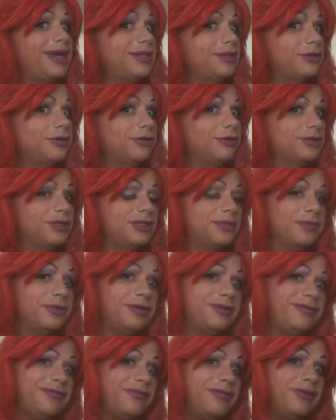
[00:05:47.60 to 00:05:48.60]
asshole or
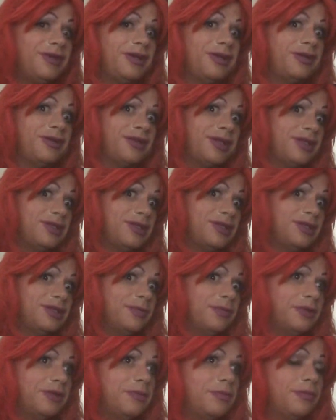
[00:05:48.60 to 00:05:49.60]
something, then fine, that's
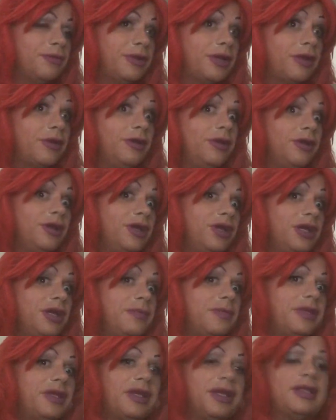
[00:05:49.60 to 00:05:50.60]
something to point out.
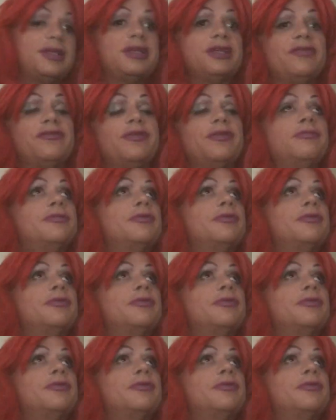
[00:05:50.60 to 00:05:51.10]
But that's if